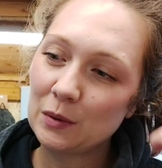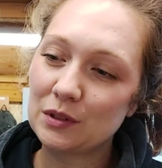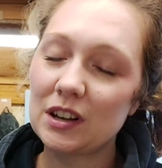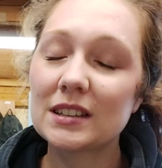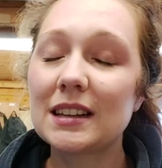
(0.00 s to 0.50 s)
we'll
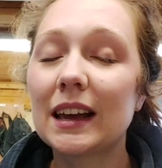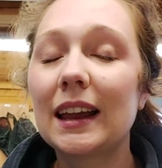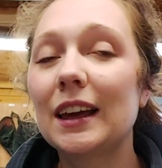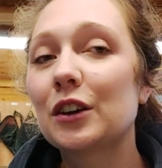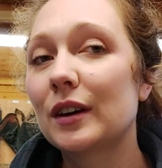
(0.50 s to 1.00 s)
start seeing an
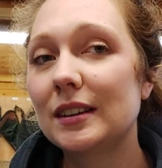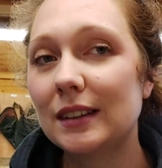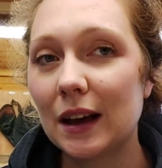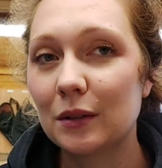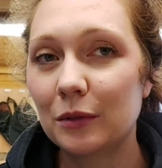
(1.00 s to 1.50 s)
increase
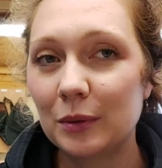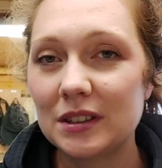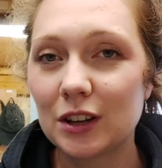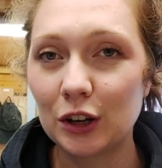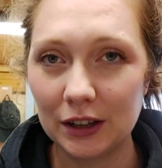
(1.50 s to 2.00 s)
now. If we
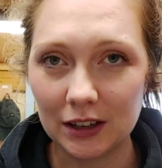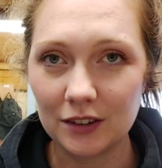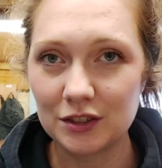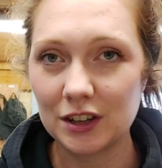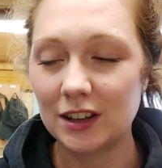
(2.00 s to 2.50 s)
start looking
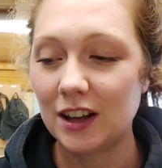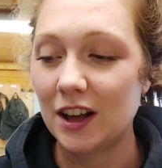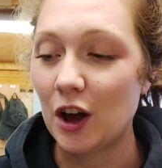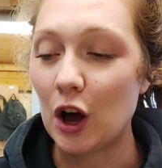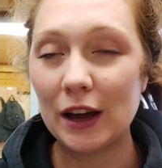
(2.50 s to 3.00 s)
after
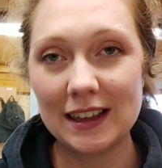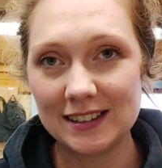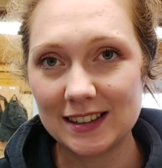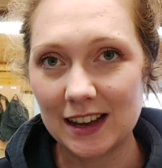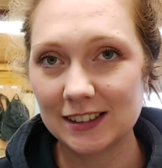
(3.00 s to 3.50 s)
our
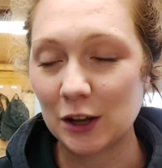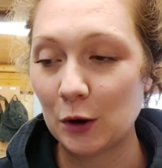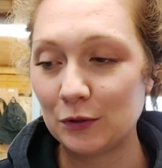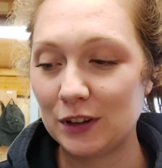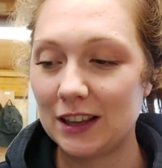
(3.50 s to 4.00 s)
insects,
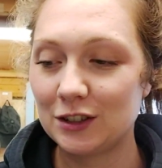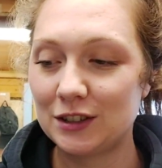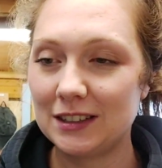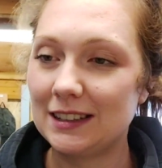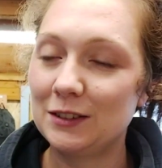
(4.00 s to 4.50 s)
hopefully that
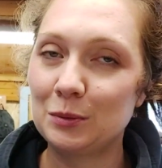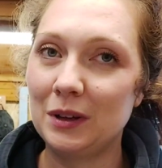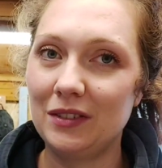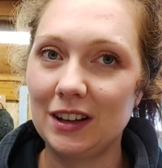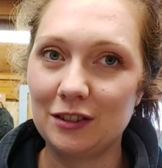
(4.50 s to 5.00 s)
should see a little
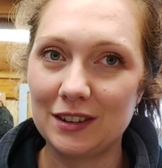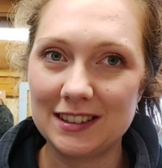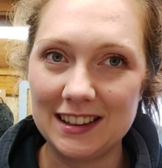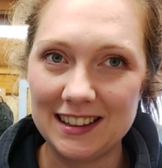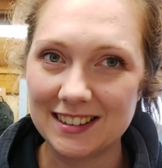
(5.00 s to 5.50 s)
bit of an
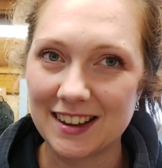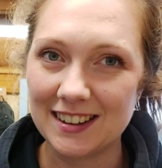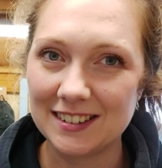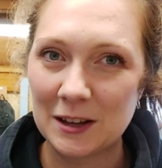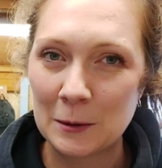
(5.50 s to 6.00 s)
increase in these
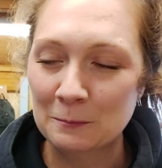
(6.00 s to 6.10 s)
guys.